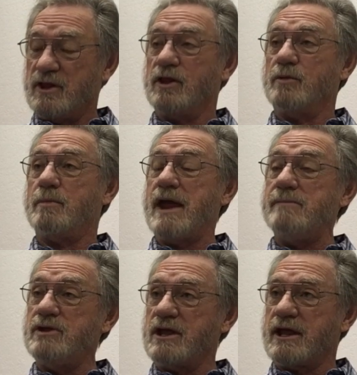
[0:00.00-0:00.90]
now, the
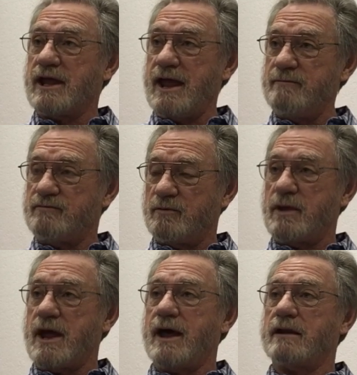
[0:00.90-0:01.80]
baby that came from
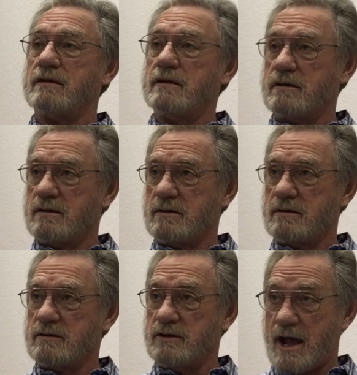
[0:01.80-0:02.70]
that
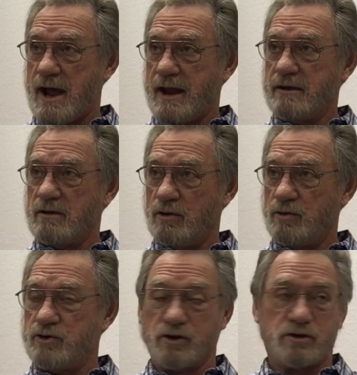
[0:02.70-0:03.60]
died. The
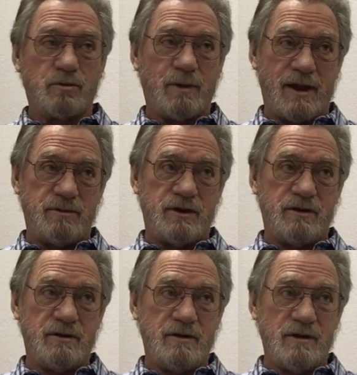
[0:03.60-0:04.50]
Lord took the baby.
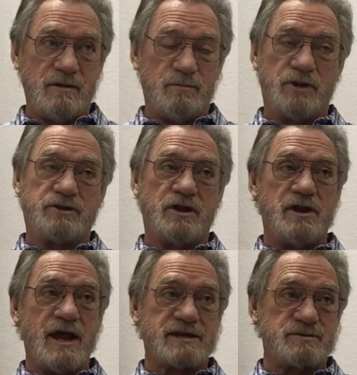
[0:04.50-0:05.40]
But the
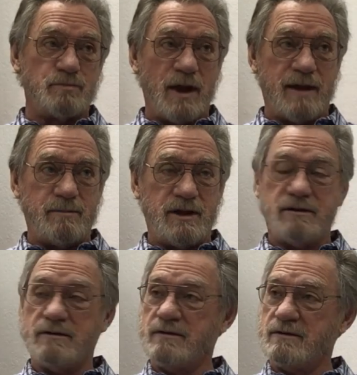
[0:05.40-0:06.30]
next
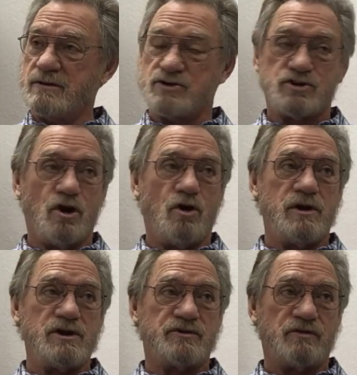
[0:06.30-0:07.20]
baby, to show
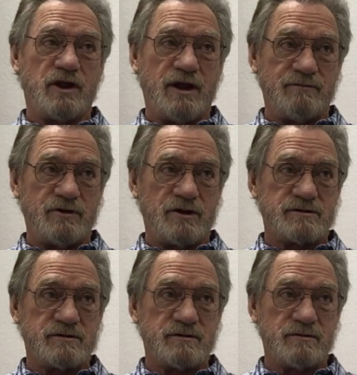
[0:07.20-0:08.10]
his
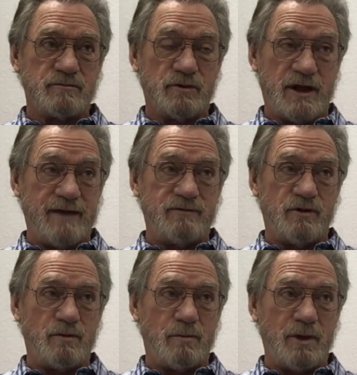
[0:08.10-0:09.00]
forgiveness, when
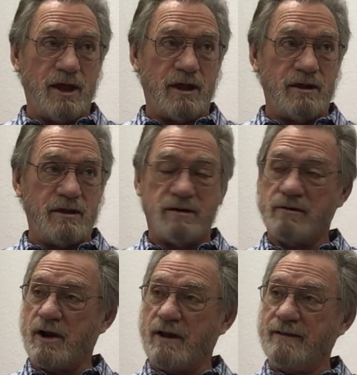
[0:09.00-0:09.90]
David repented,
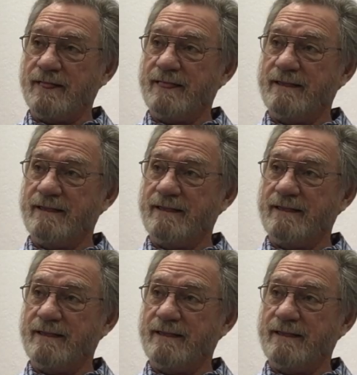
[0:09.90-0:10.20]
right,